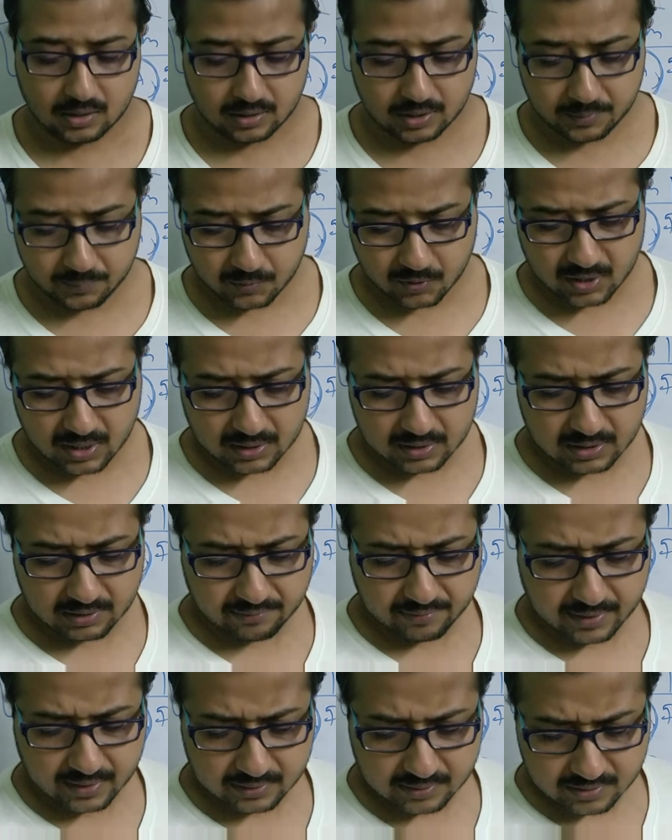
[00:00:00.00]

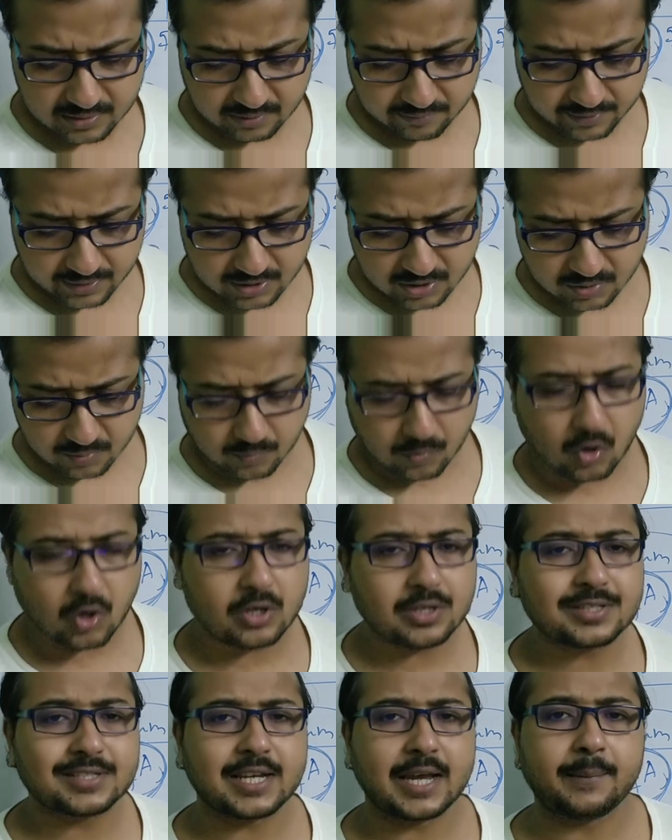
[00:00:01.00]
Reproductive health is a very
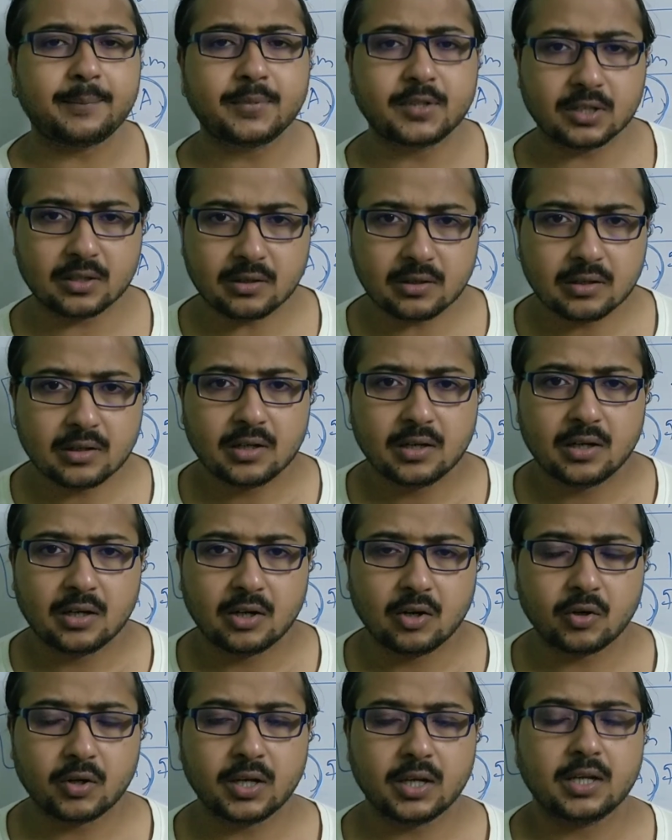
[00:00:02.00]
small chapter.
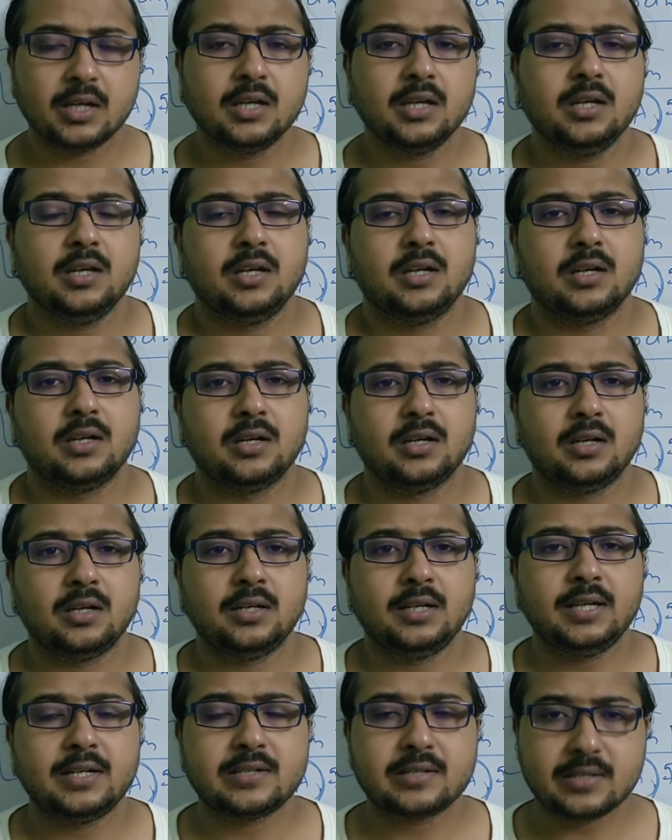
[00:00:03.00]
Okay,
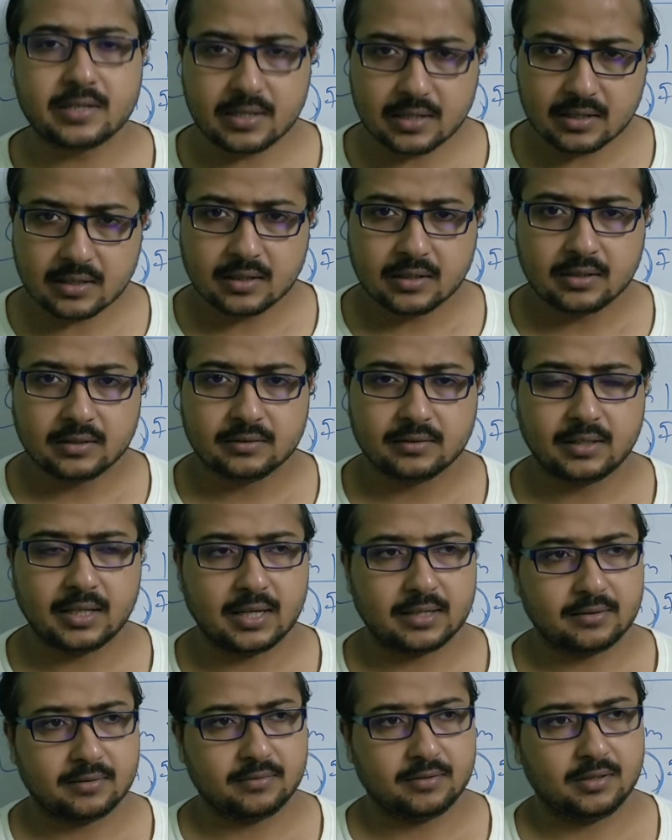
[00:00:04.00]
let's see
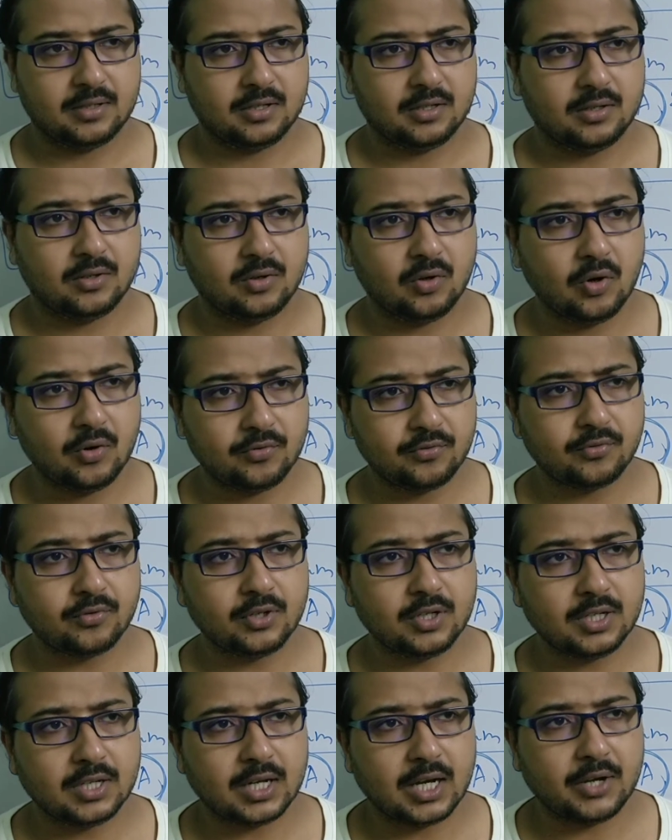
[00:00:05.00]
that
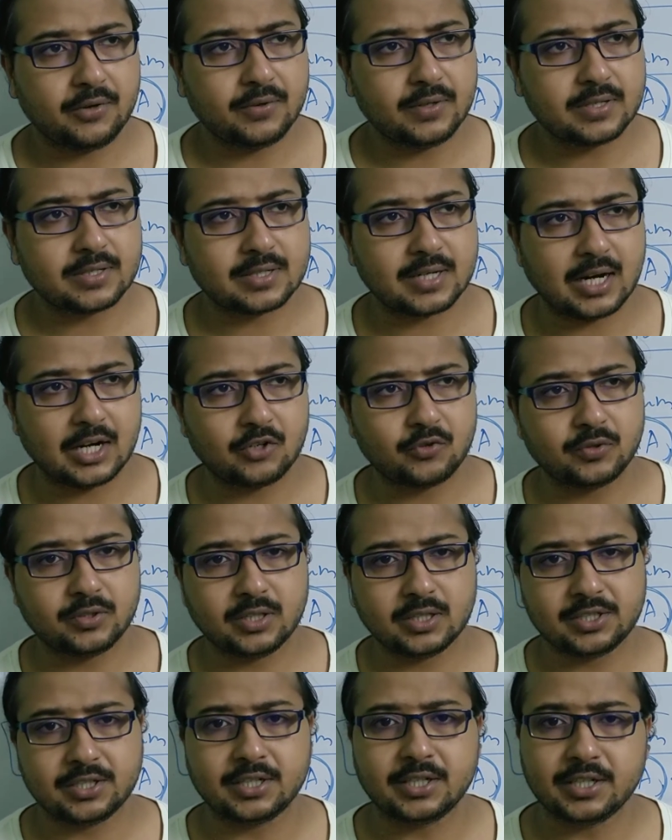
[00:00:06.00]
hopefully I will start with
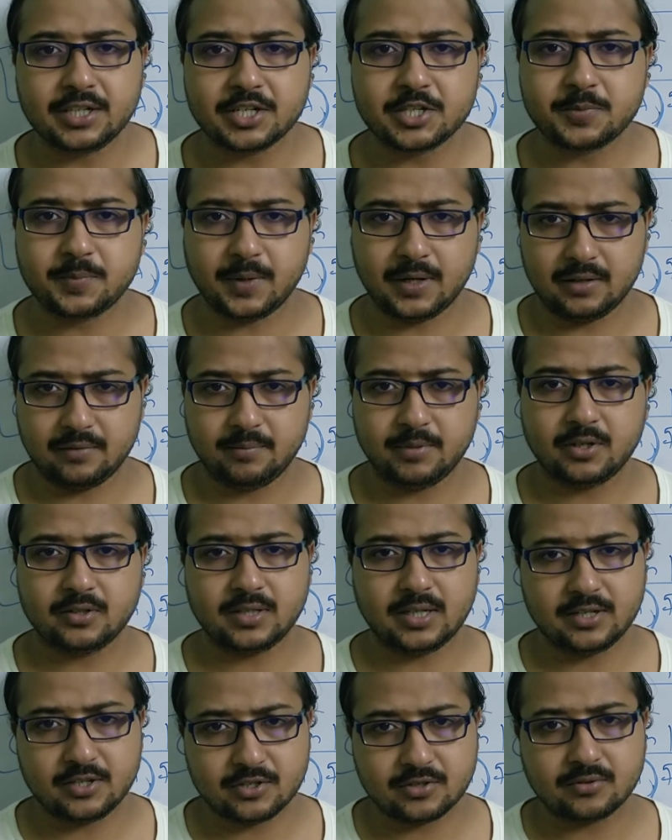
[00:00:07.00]
the genetics part, because
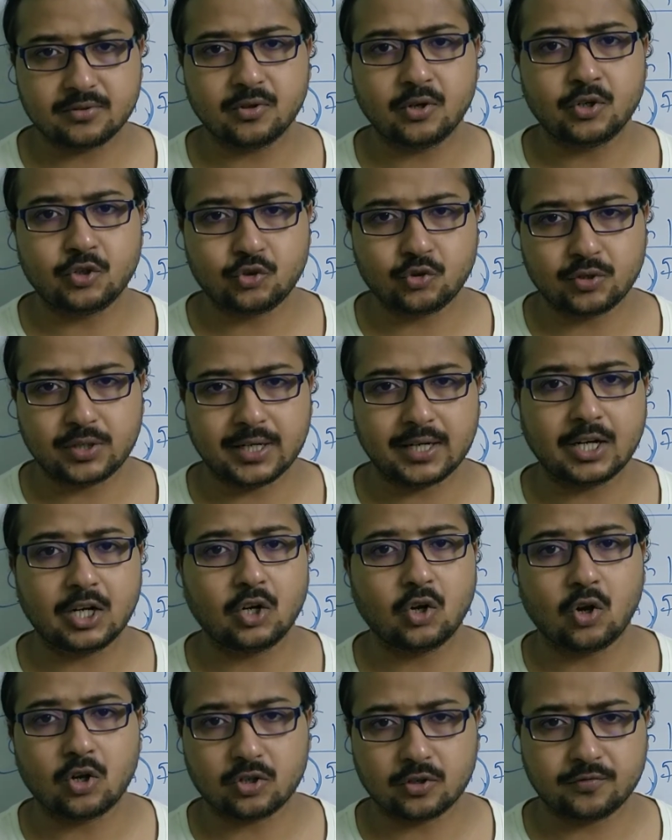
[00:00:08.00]
that is going to take a
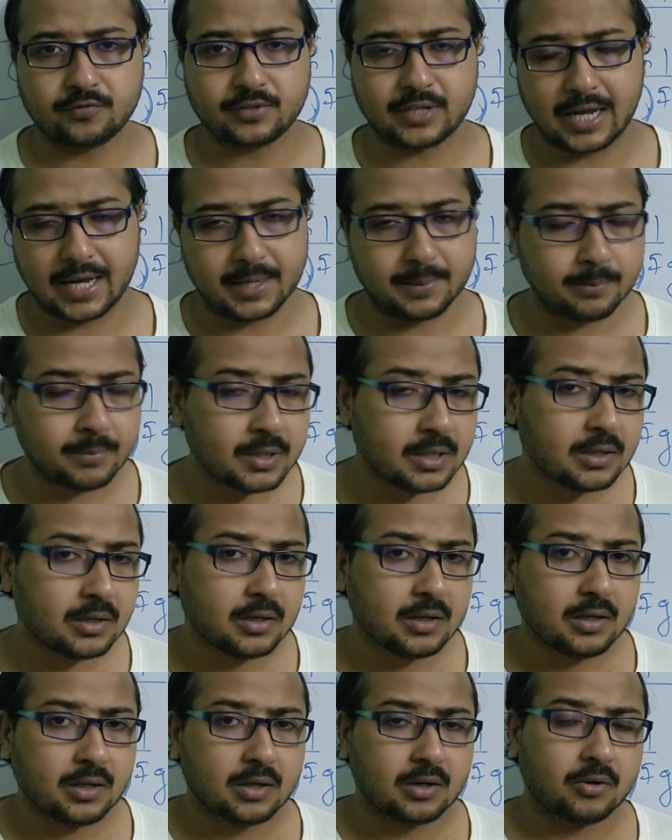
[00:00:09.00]
lot of time.
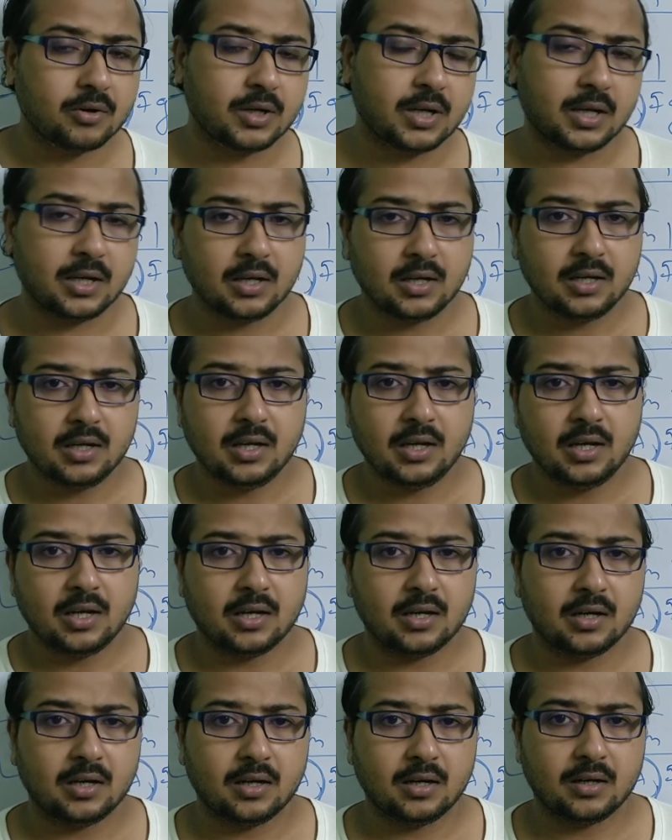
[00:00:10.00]
Okay,
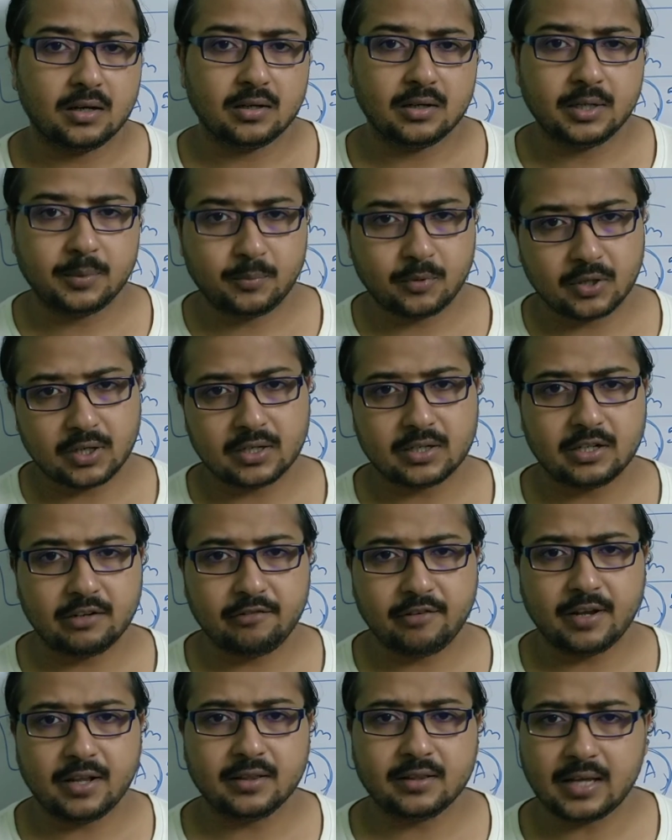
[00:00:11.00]

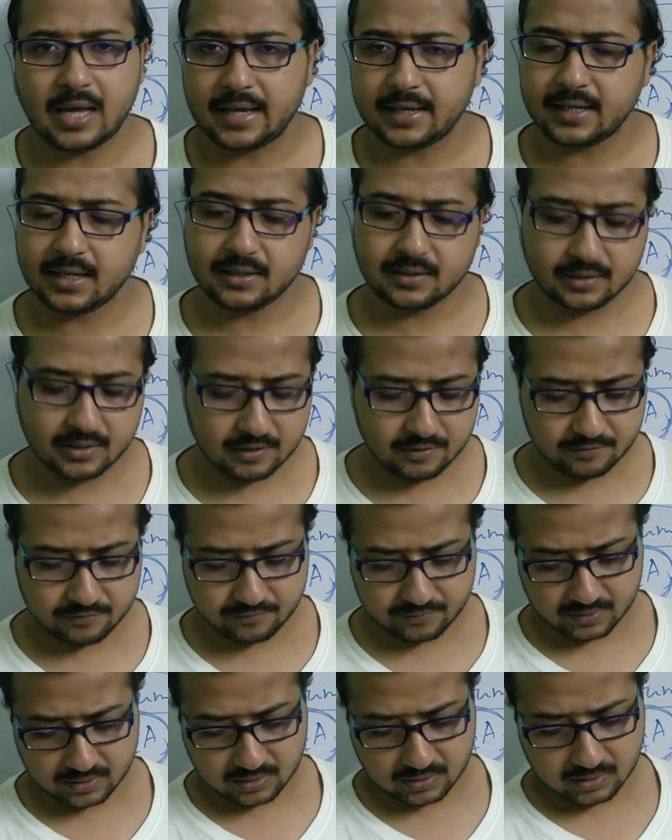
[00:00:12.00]
reproductive health I can give
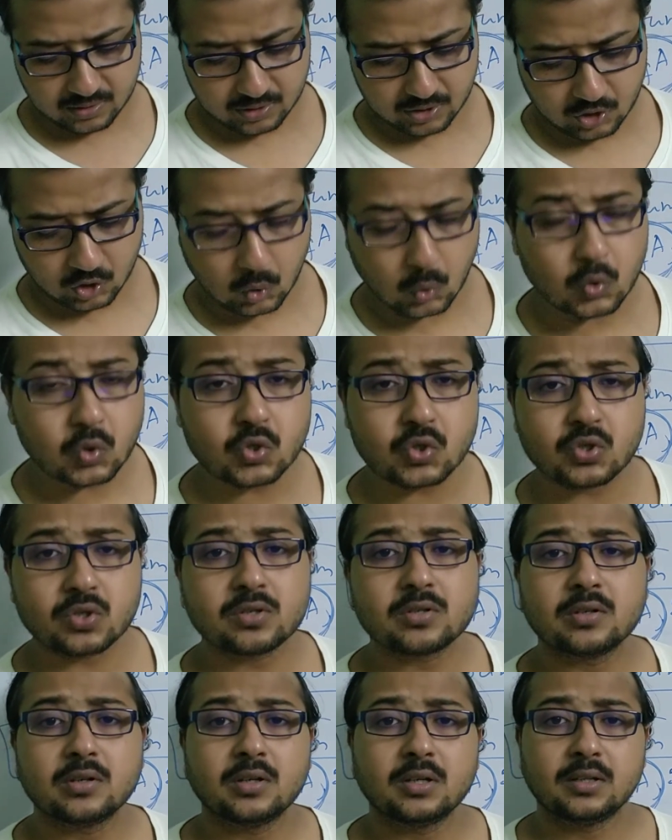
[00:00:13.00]
notes
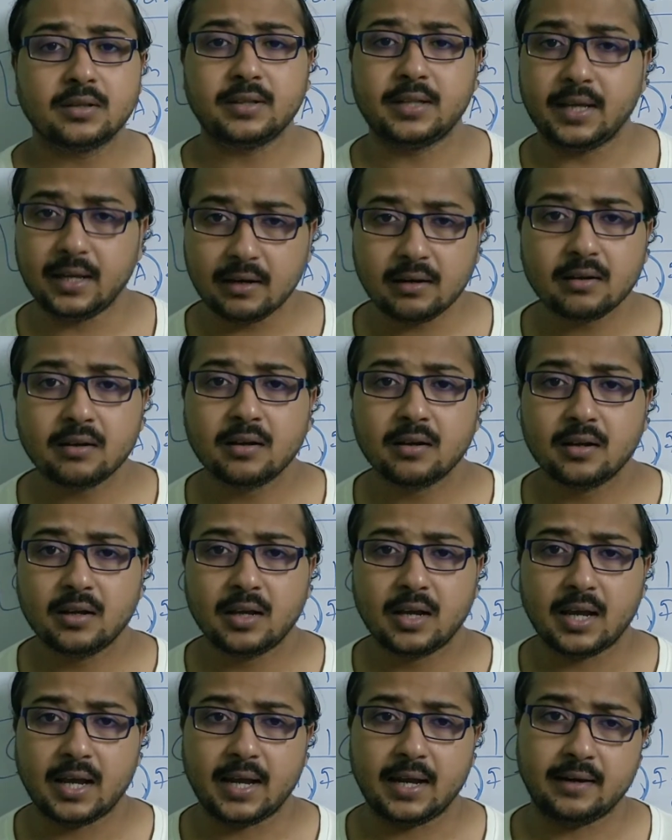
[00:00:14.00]
there,
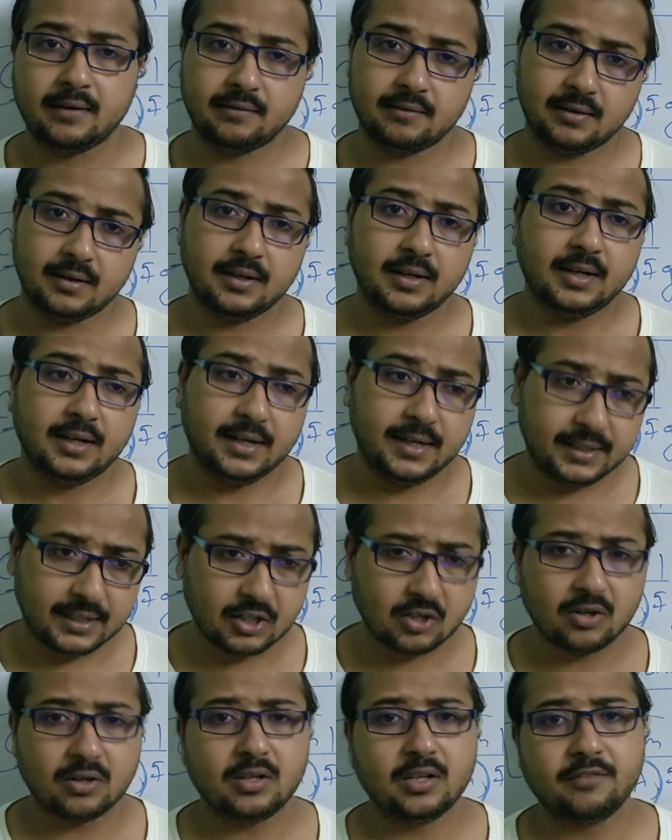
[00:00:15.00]
and later
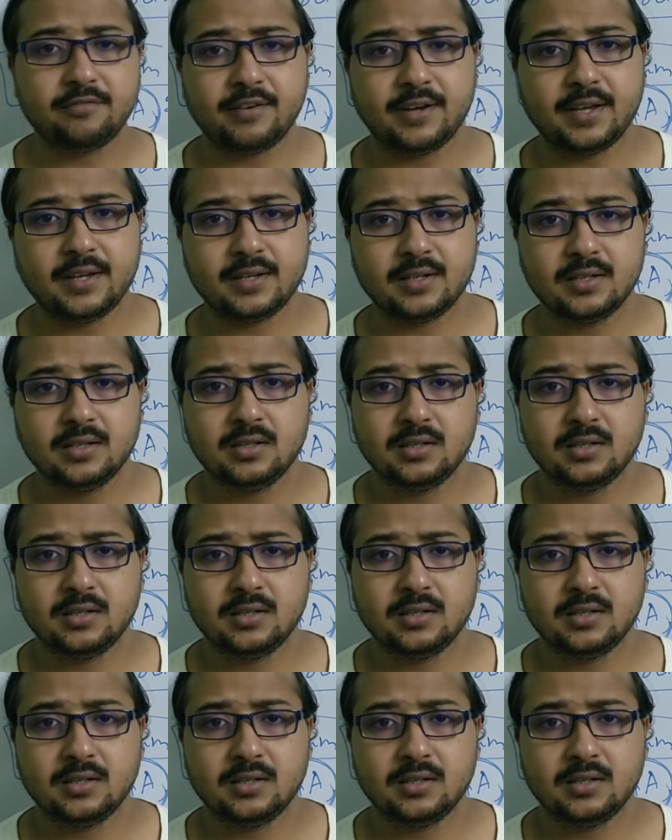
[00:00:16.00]
on if I